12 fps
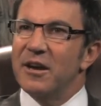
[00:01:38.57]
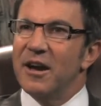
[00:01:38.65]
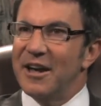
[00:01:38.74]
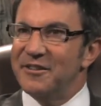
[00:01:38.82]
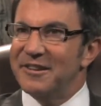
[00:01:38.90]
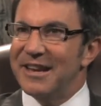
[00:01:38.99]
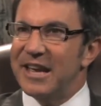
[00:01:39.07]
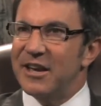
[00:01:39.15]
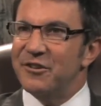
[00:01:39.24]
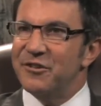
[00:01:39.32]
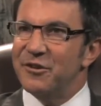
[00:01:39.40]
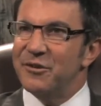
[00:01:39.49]
custody
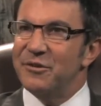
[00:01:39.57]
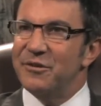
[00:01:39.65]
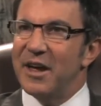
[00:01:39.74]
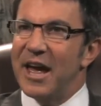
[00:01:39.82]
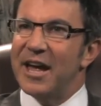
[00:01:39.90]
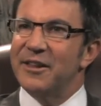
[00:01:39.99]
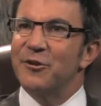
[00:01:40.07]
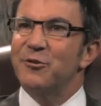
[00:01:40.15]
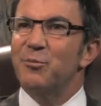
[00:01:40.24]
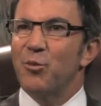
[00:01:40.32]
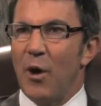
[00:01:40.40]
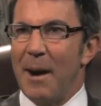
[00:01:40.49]
issues and there's
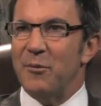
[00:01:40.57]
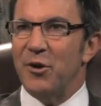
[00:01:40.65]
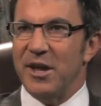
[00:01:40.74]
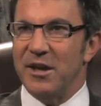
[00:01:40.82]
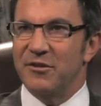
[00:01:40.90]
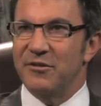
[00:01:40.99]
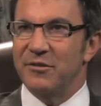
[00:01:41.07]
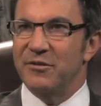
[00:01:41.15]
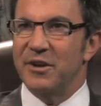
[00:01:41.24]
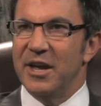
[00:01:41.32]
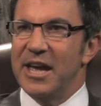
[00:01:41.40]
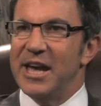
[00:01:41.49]
property issues. Right.